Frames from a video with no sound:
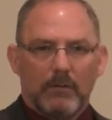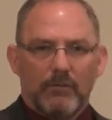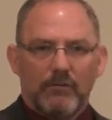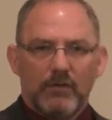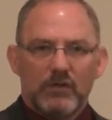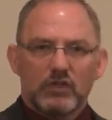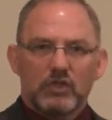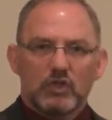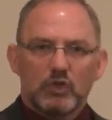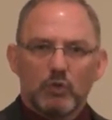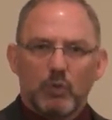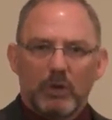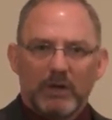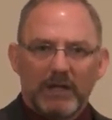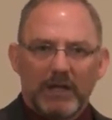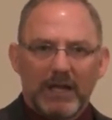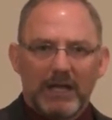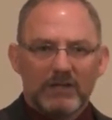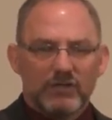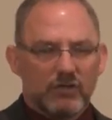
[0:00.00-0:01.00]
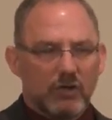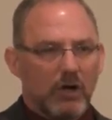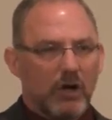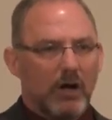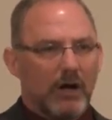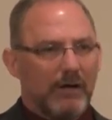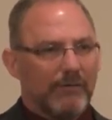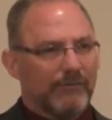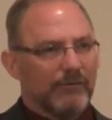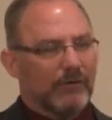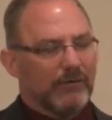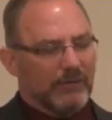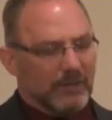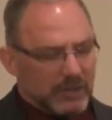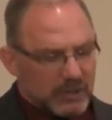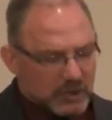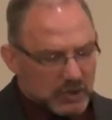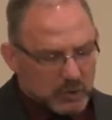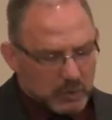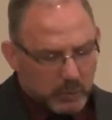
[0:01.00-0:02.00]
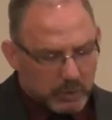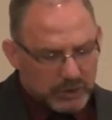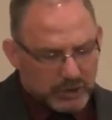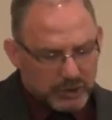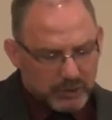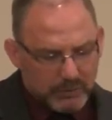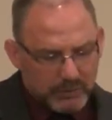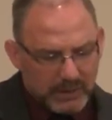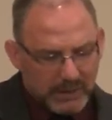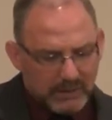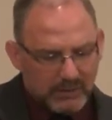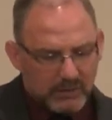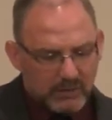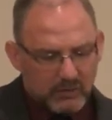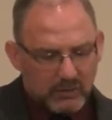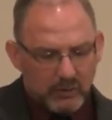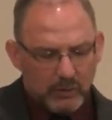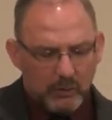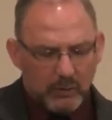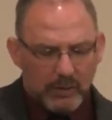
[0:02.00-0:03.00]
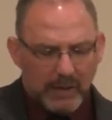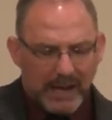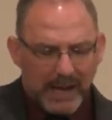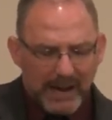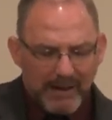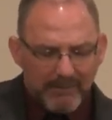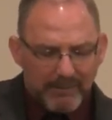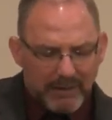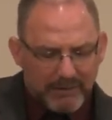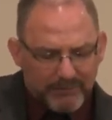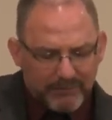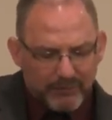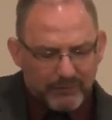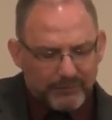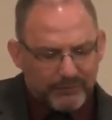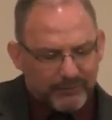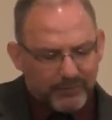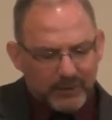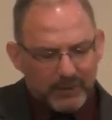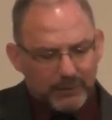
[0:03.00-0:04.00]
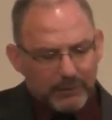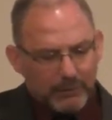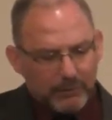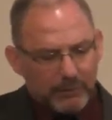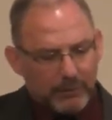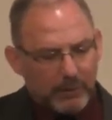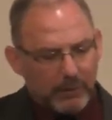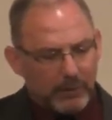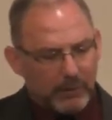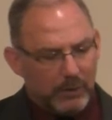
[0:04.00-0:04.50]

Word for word: This is what he has to offer, and this is what you need to do to have that fulfilled